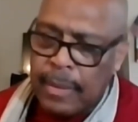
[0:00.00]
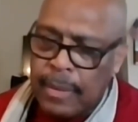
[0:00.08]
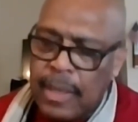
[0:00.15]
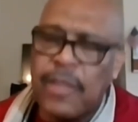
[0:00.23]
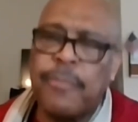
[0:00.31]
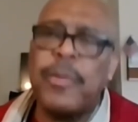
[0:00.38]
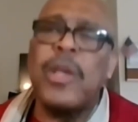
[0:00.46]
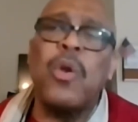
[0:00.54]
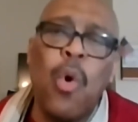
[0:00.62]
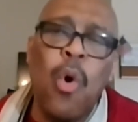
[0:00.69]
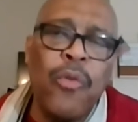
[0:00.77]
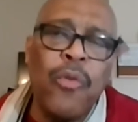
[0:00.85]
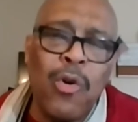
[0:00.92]
is being
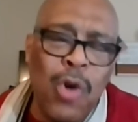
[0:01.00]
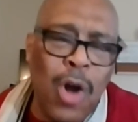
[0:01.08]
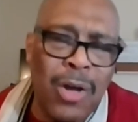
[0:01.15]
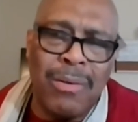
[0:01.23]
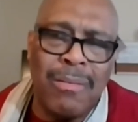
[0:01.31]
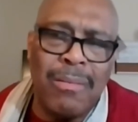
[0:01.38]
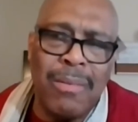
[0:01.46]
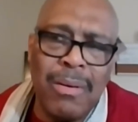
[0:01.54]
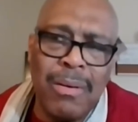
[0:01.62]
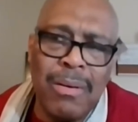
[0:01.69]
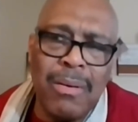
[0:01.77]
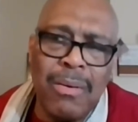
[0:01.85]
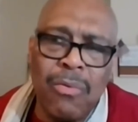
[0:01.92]
overrun
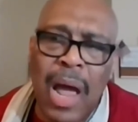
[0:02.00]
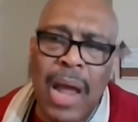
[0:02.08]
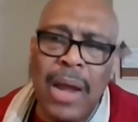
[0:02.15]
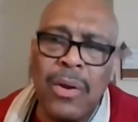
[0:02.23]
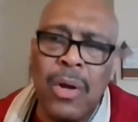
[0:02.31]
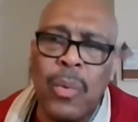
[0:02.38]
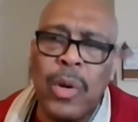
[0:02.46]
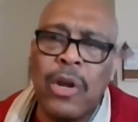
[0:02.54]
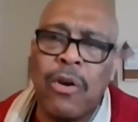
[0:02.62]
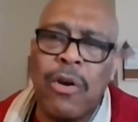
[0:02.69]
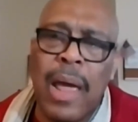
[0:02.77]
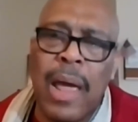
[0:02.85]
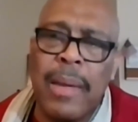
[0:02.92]
right now with
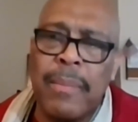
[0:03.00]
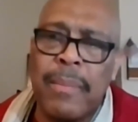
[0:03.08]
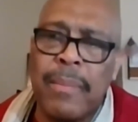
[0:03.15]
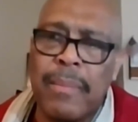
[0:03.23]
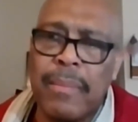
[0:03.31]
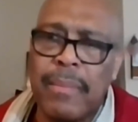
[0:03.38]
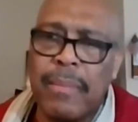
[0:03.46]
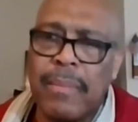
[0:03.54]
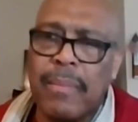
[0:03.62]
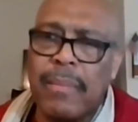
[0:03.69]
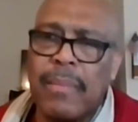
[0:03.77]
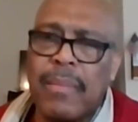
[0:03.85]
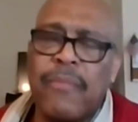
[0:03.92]
crime,
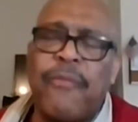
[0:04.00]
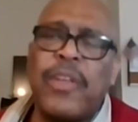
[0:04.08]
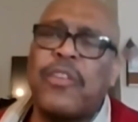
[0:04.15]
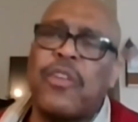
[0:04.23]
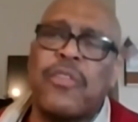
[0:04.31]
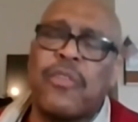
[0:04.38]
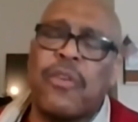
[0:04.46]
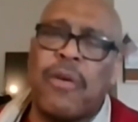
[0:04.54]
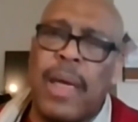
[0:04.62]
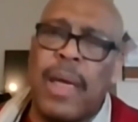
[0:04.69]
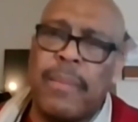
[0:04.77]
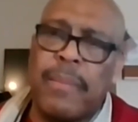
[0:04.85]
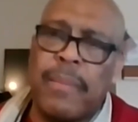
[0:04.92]
vicious
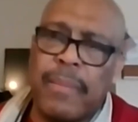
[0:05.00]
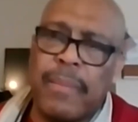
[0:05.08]
crime.